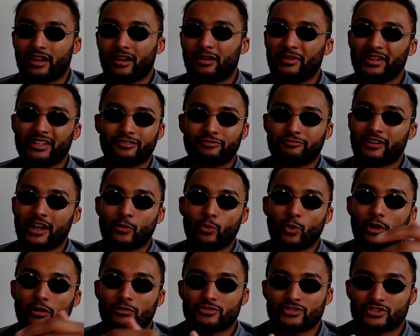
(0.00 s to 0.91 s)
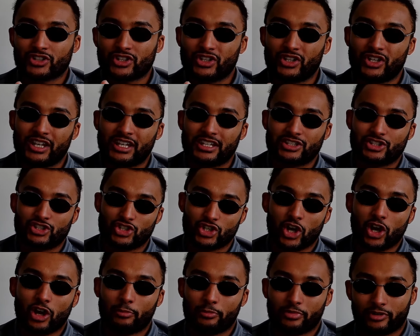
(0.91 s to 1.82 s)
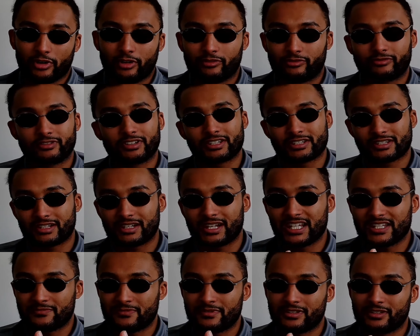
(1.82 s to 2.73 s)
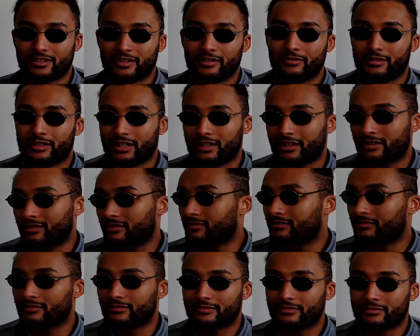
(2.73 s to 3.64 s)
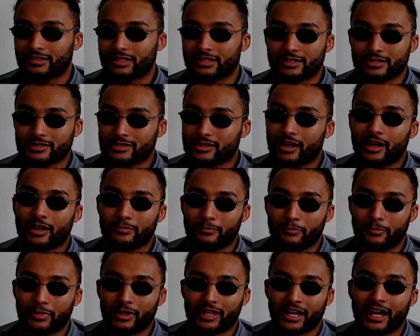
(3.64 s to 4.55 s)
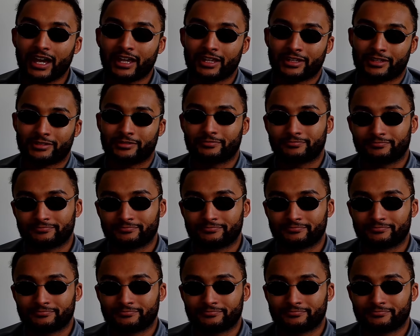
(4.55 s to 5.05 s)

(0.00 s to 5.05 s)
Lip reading: I mean, Frank Warren's good at his job, obviously. He's been doing it since time began.